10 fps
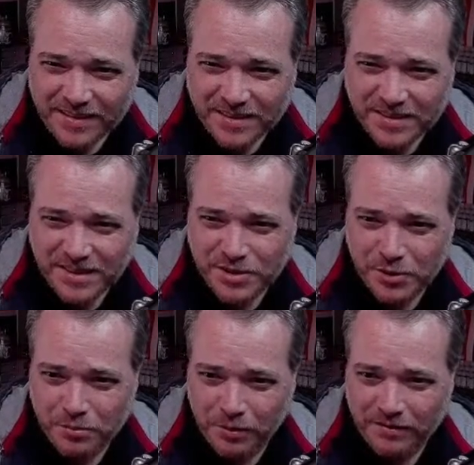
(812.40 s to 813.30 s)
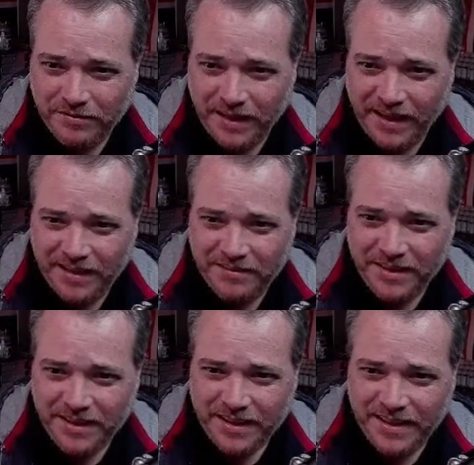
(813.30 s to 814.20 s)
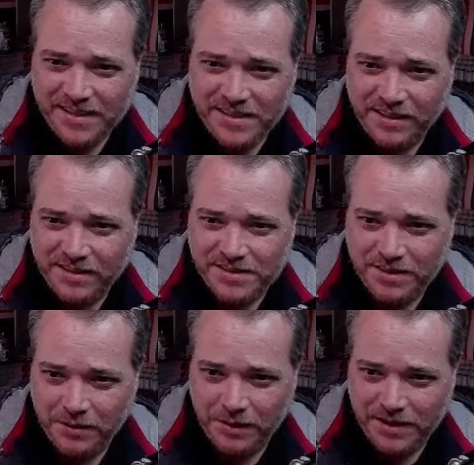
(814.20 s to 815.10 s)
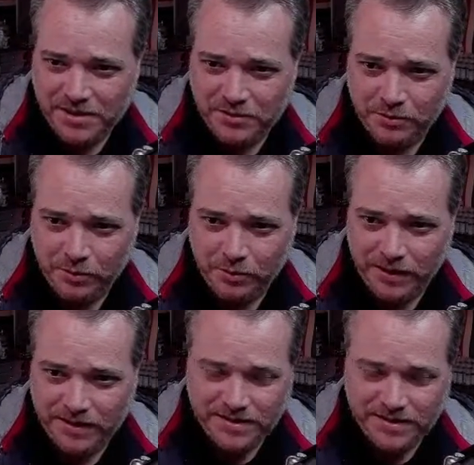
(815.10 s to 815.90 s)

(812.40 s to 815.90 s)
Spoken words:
is the 2.5. It is also a screw in